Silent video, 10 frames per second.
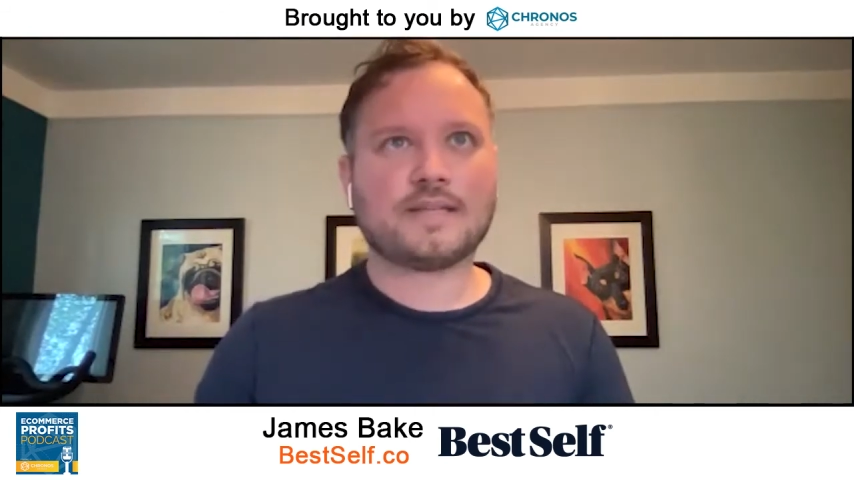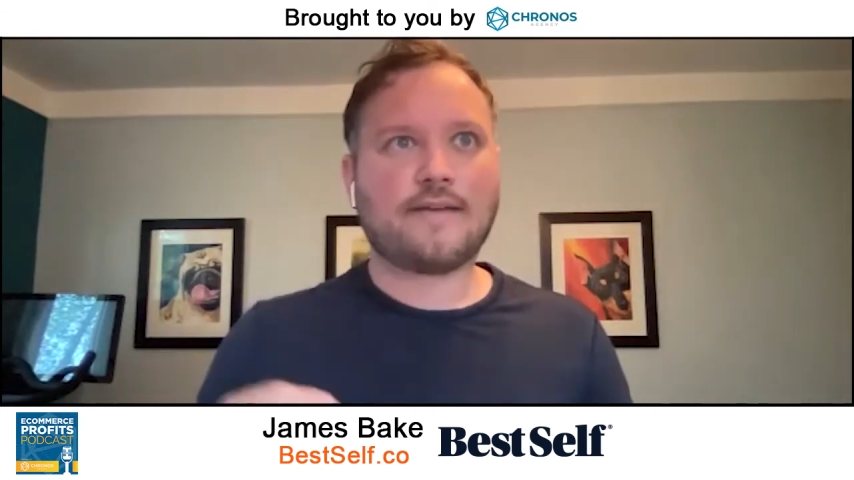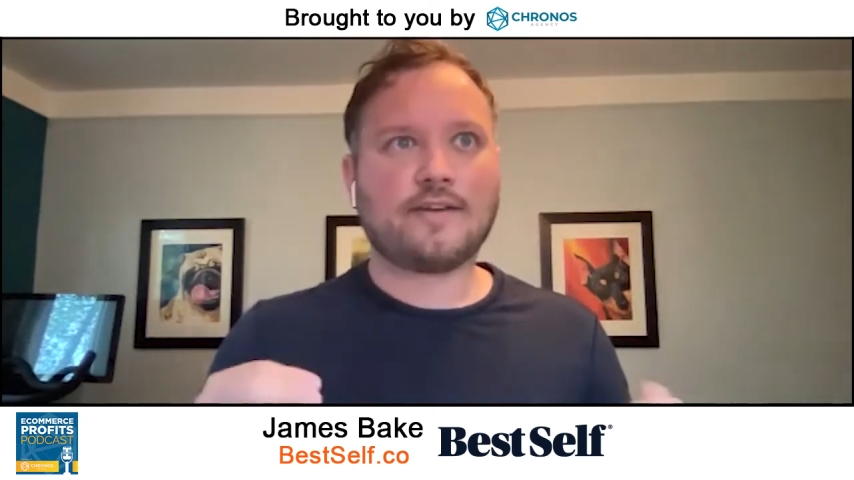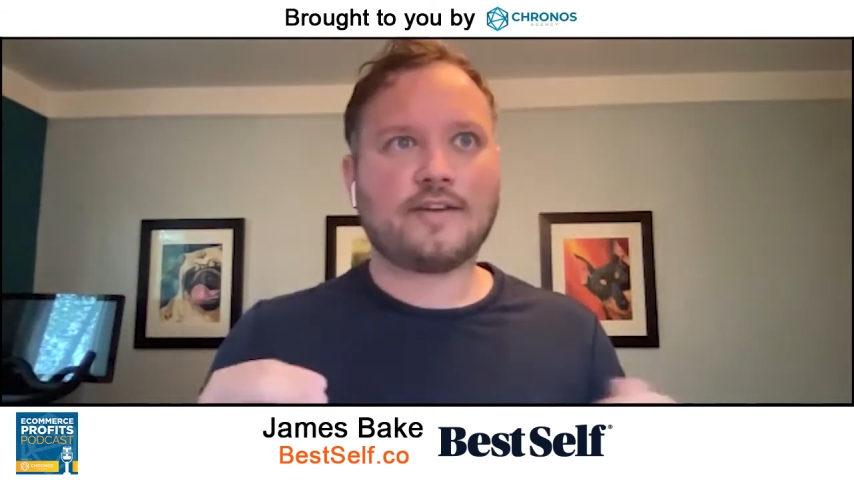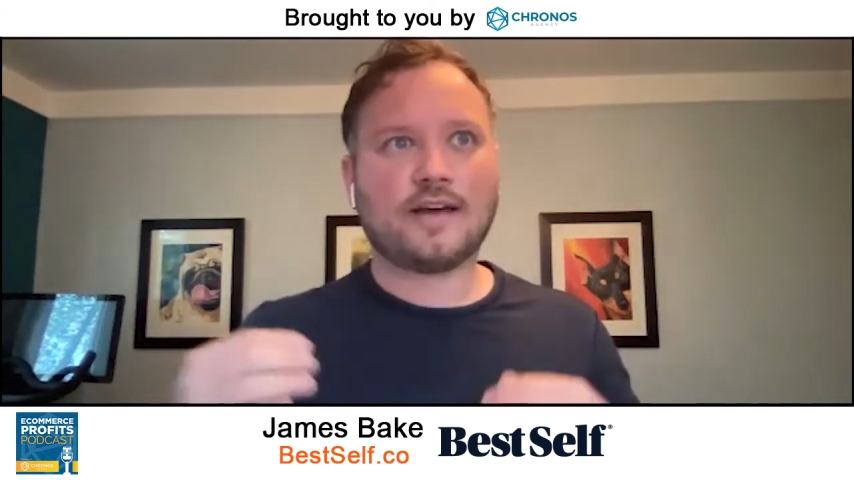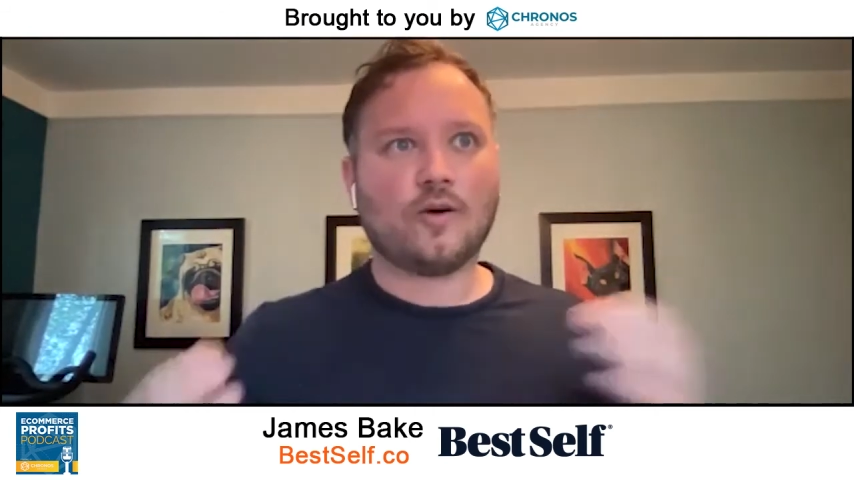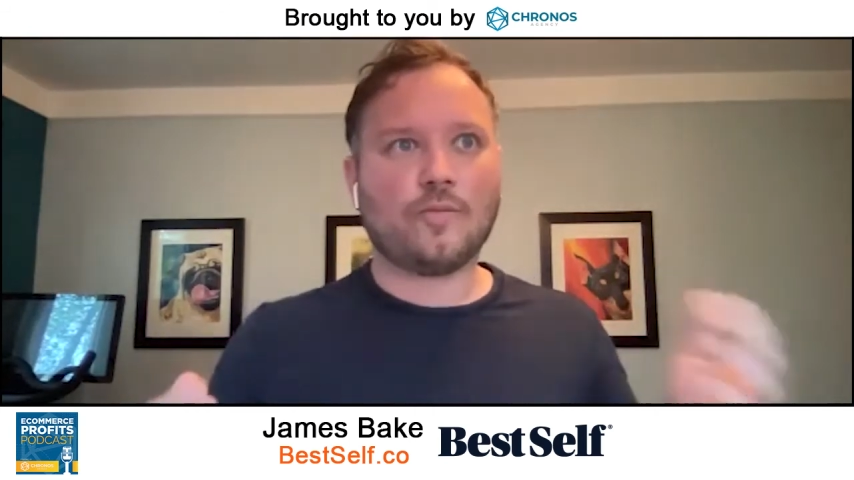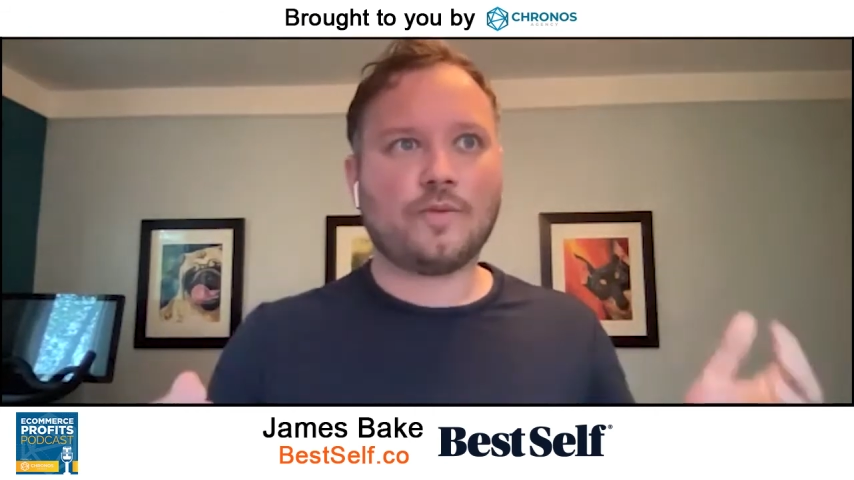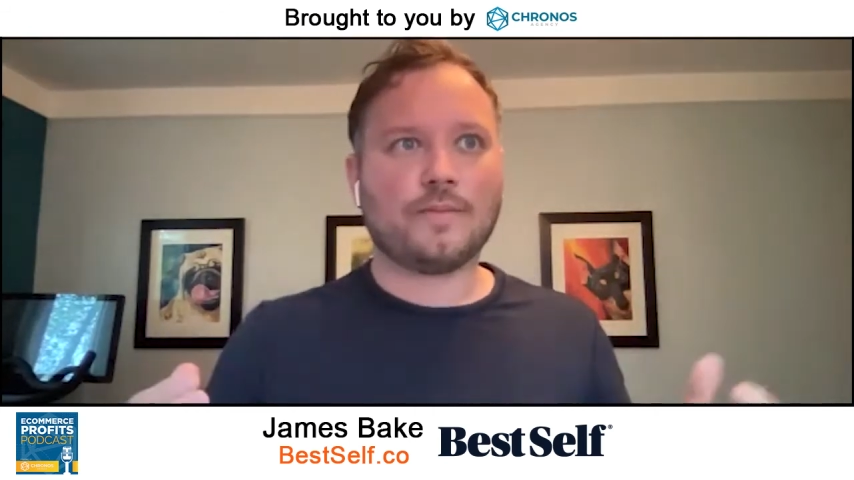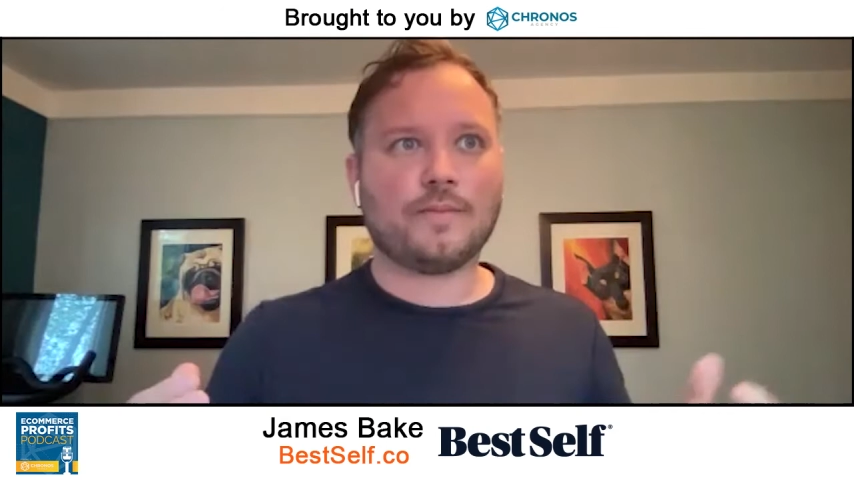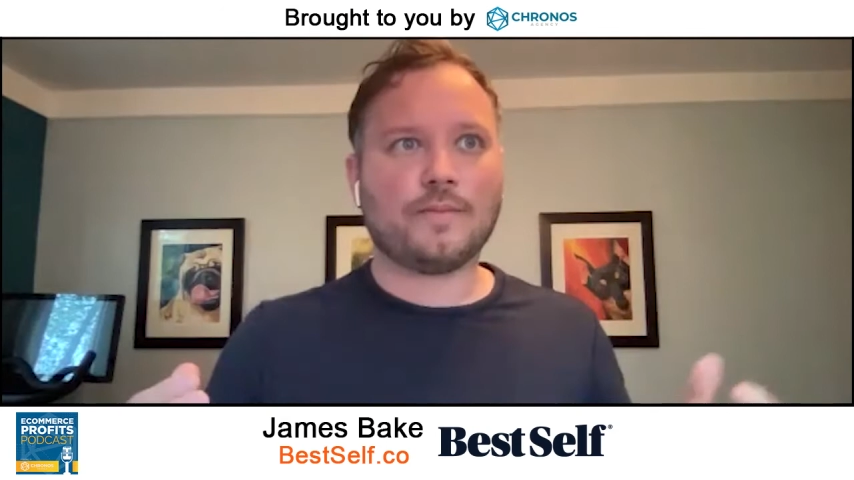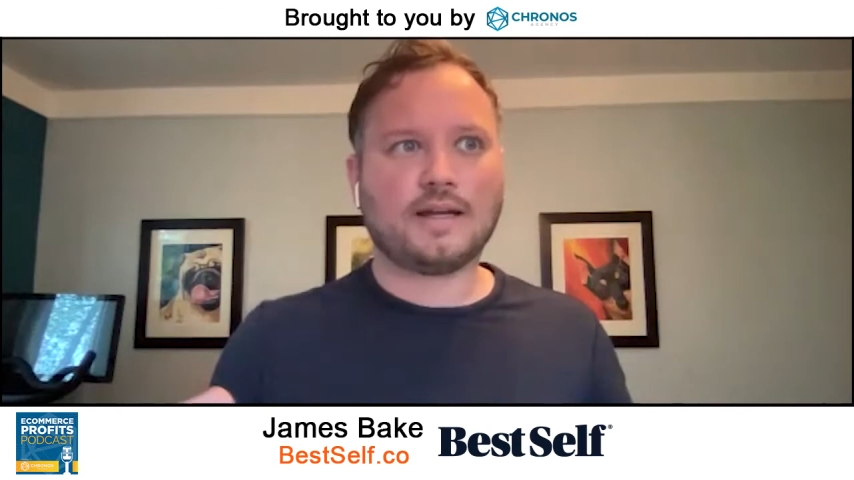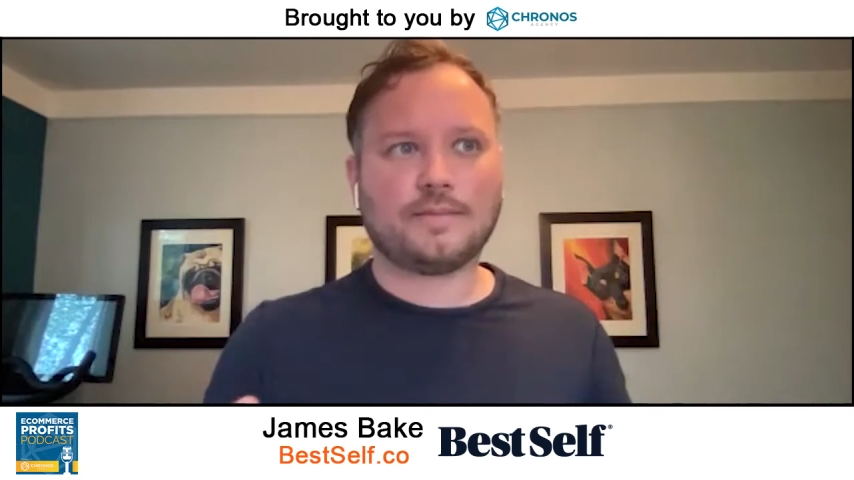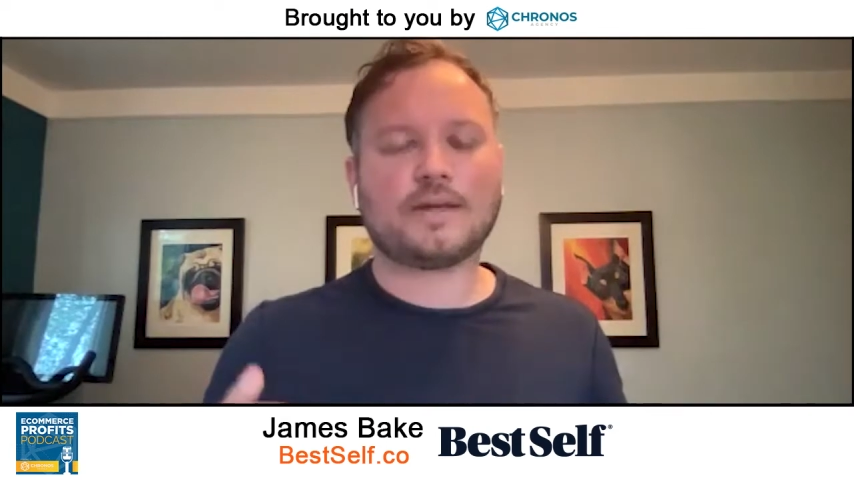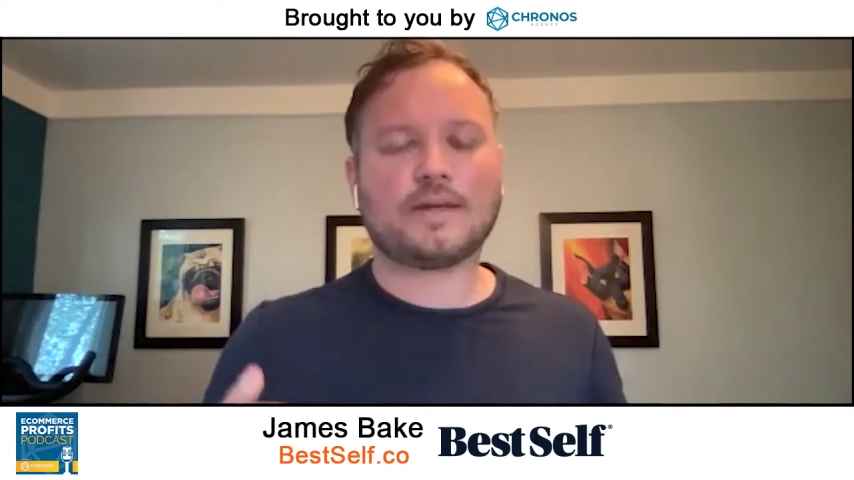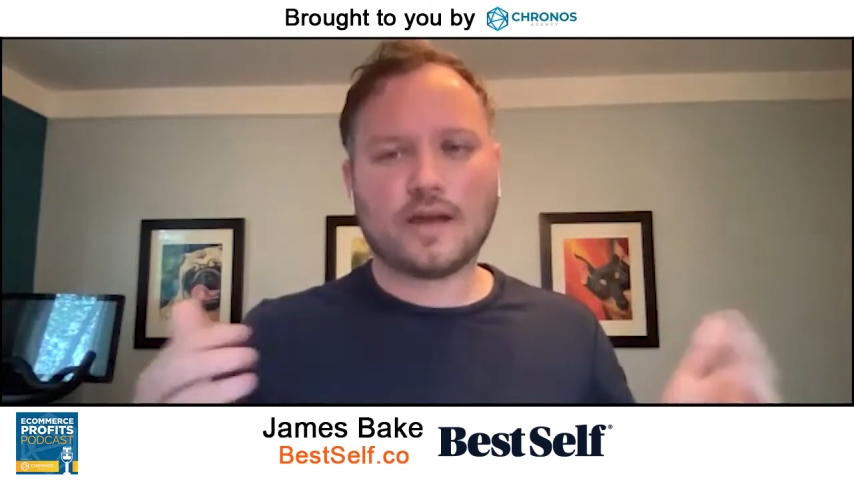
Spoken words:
having that open mind and be like,